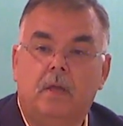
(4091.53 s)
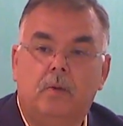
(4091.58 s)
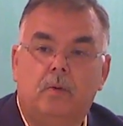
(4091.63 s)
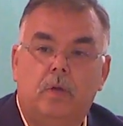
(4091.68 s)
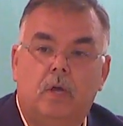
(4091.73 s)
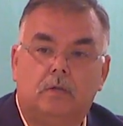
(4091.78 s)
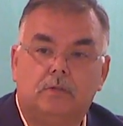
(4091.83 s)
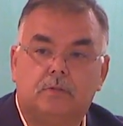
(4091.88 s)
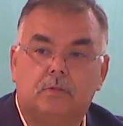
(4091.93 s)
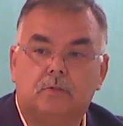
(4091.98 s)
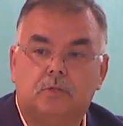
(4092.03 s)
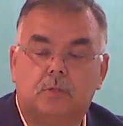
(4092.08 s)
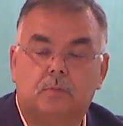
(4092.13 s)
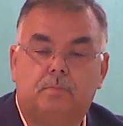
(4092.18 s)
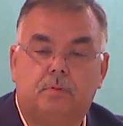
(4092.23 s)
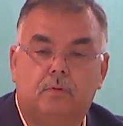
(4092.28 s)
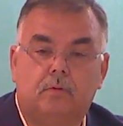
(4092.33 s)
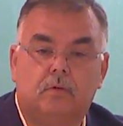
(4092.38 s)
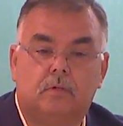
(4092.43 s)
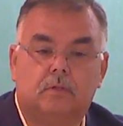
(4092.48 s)
We also
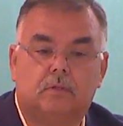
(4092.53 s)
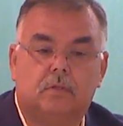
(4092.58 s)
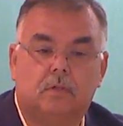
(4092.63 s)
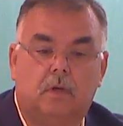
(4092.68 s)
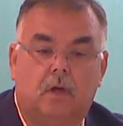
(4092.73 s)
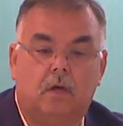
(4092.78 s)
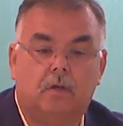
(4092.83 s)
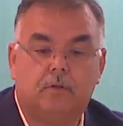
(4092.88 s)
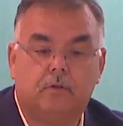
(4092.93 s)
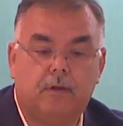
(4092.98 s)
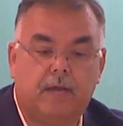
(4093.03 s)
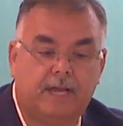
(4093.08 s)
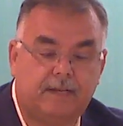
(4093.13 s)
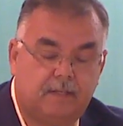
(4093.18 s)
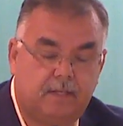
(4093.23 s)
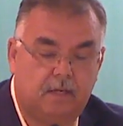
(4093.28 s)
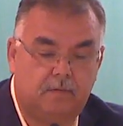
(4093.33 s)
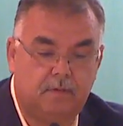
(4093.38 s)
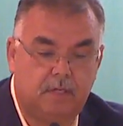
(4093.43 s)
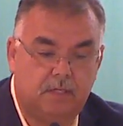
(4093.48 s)
support other
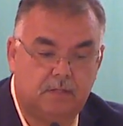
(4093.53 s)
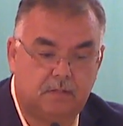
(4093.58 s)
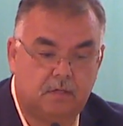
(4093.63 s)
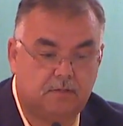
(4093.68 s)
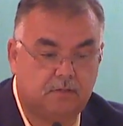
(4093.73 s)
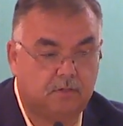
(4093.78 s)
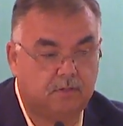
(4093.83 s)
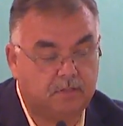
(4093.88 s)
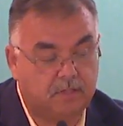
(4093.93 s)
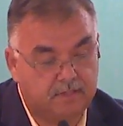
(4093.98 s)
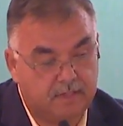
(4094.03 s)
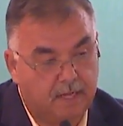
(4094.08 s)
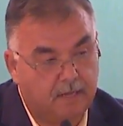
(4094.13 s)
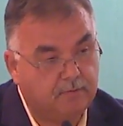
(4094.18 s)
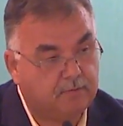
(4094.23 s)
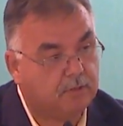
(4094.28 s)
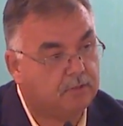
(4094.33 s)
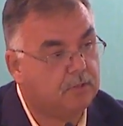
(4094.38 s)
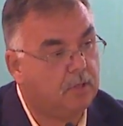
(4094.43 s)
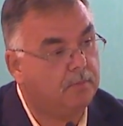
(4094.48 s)
activities such as the
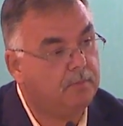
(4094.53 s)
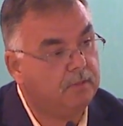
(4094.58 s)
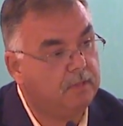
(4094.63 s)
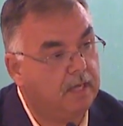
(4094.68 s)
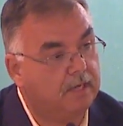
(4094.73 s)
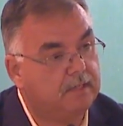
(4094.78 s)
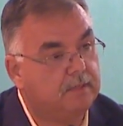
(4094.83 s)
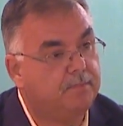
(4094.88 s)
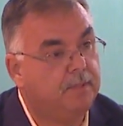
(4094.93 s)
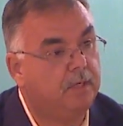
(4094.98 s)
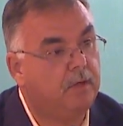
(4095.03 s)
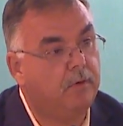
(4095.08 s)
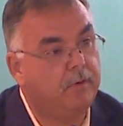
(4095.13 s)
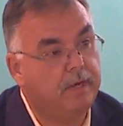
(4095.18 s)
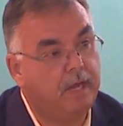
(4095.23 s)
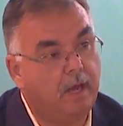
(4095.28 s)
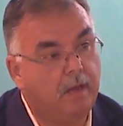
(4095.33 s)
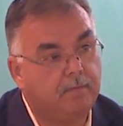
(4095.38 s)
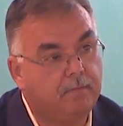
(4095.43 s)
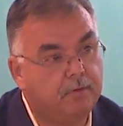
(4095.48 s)
Sounds of Summer that's been going
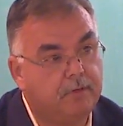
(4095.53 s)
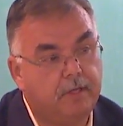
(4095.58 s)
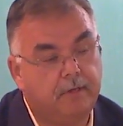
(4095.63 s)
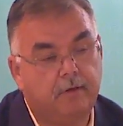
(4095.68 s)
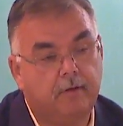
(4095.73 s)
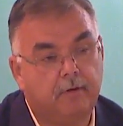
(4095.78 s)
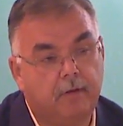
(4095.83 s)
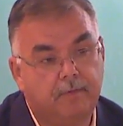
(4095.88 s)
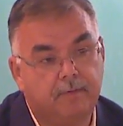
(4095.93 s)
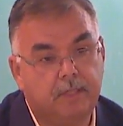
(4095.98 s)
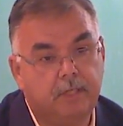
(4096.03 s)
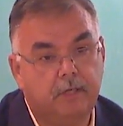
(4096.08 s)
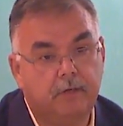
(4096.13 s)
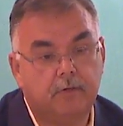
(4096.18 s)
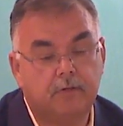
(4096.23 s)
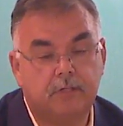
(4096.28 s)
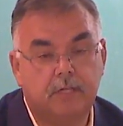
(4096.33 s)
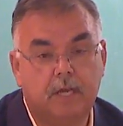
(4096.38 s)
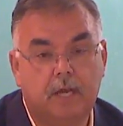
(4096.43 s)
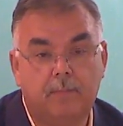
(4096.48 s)
on for 10 or 11
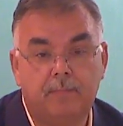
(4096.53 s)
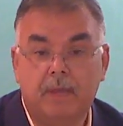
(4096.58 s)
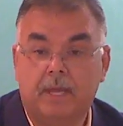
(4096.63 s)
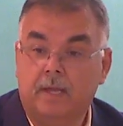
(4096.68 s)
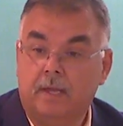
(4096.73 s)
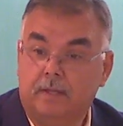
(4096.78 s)
years now.